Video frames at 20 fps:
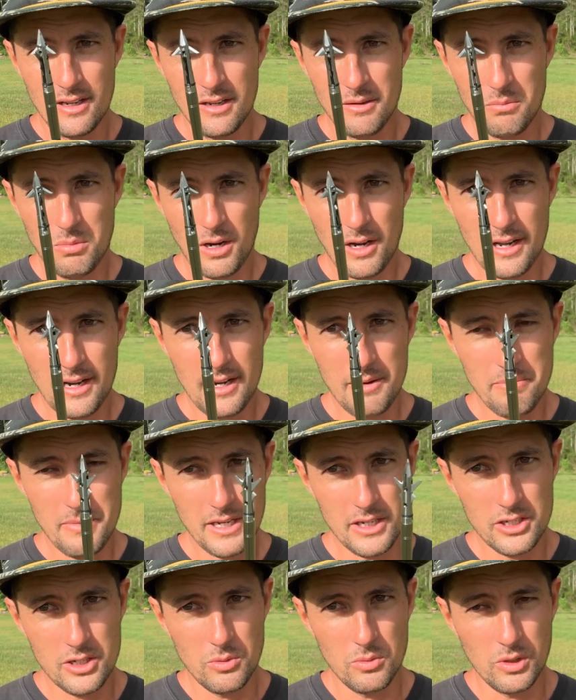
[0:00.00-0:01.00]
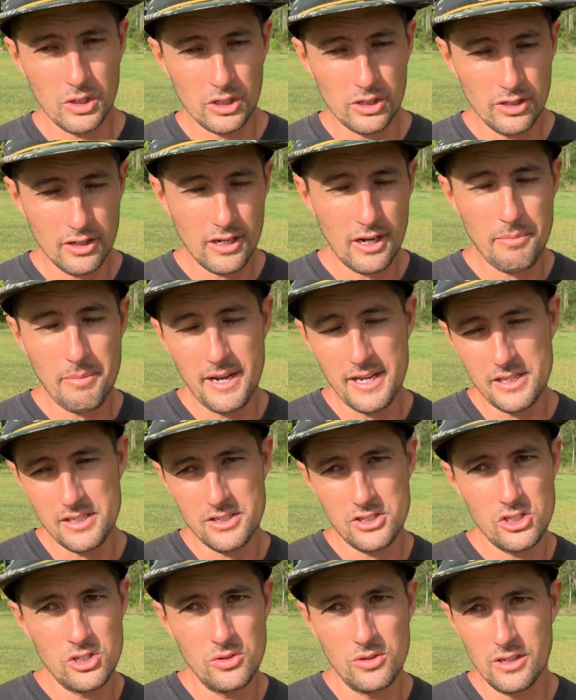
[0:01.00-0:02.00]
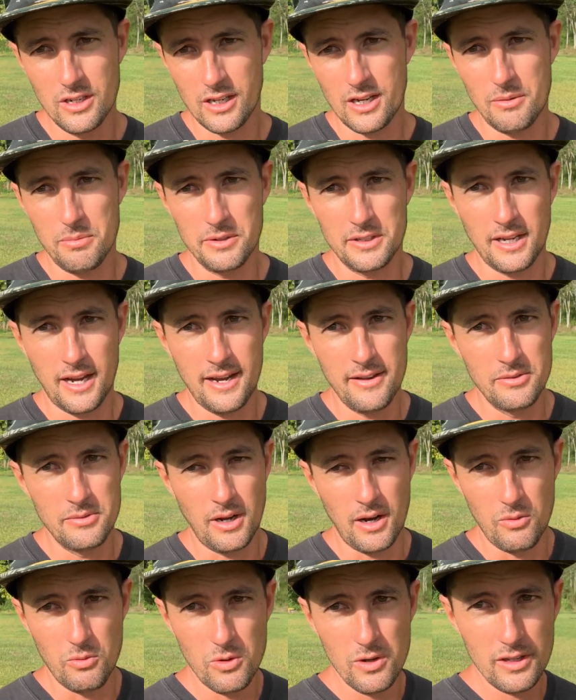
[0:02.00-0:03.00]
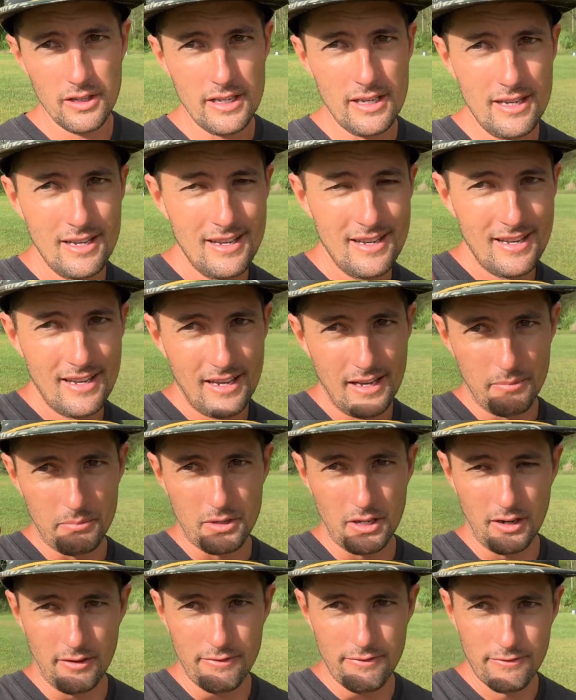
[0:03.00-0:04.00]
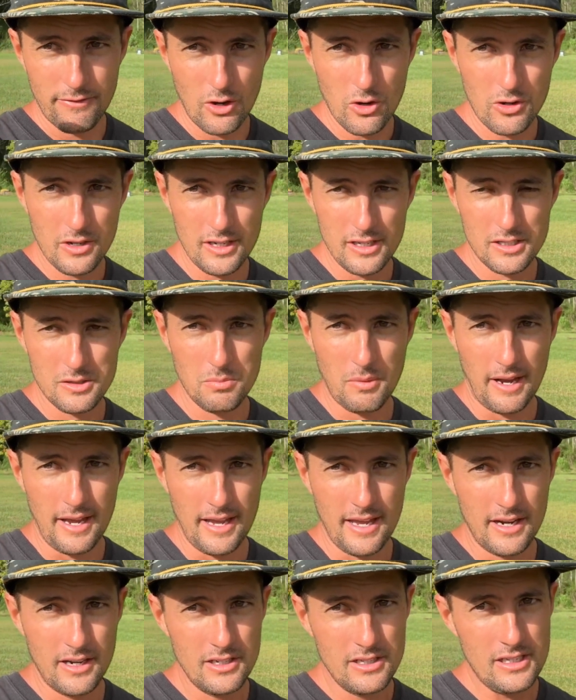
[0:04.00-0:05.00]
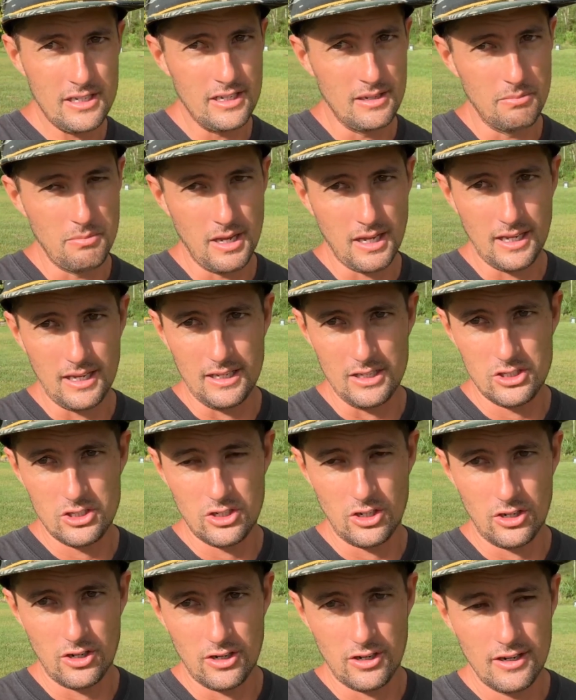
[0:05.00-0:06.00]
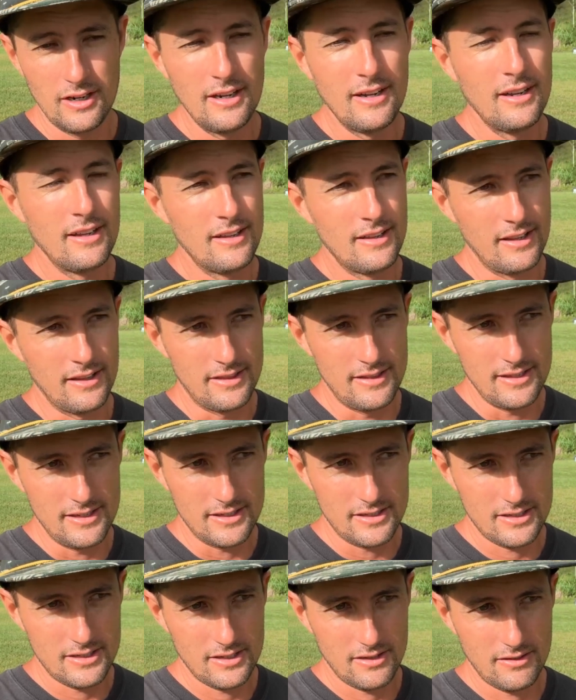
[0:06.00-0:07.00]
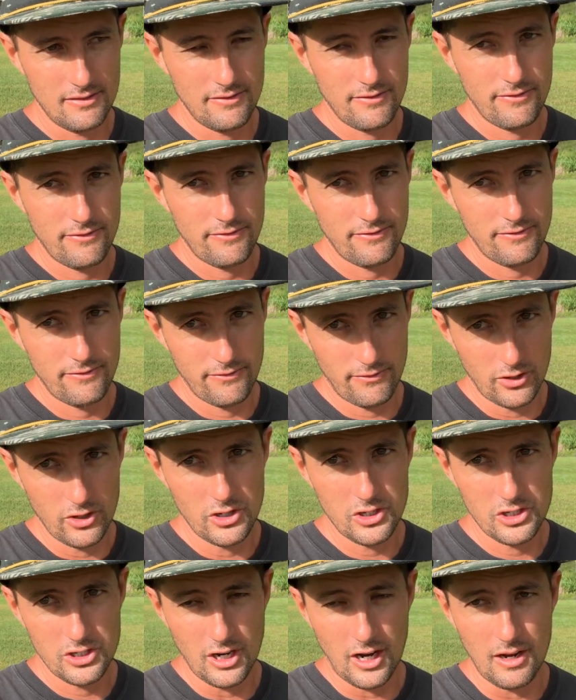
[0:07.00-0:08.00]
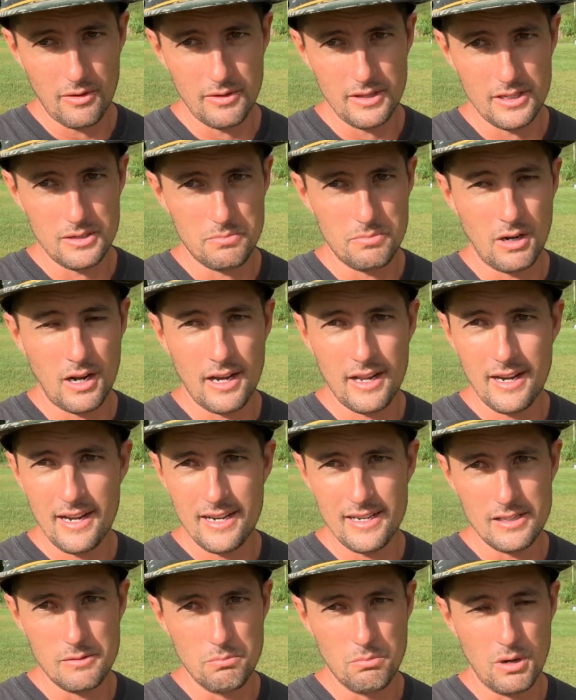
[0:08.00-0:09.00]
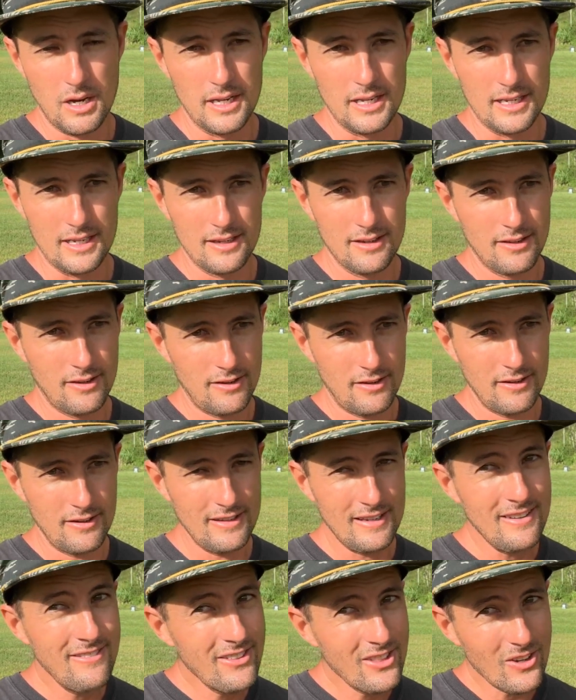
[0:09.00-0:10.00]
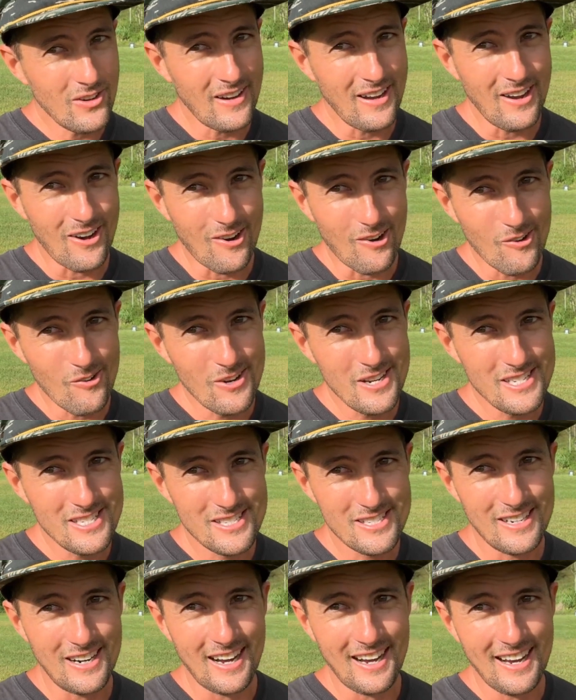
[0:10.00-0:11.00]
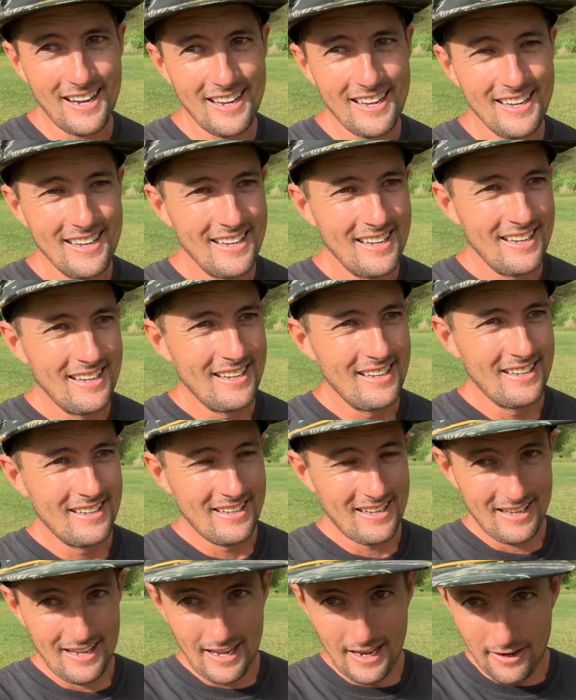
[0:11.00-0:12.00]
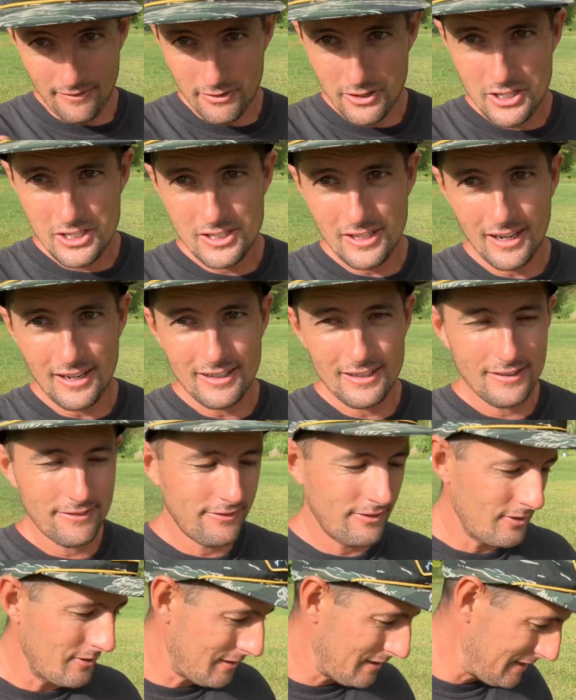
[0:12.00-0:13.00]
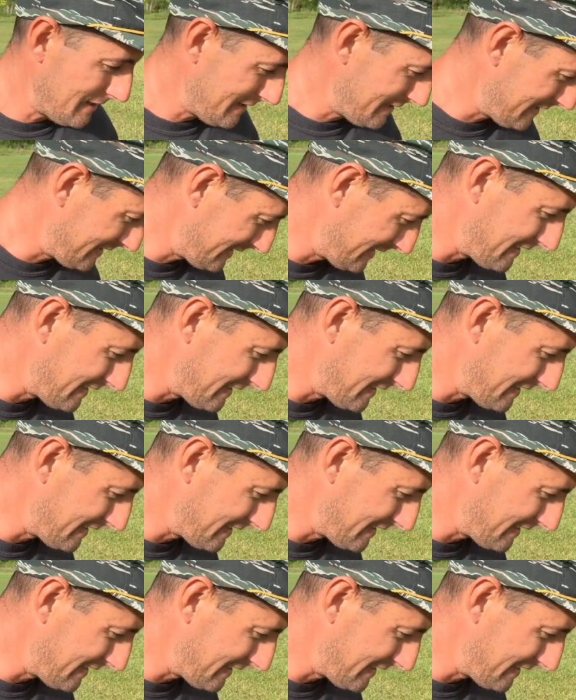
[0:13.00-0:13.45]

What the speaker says: broadhead, make sure we're good. I might shoot it a couple times. I really am gonna focus my energy in making sure that this first shot with the broadhead is money. Even though I always try every shot to focus,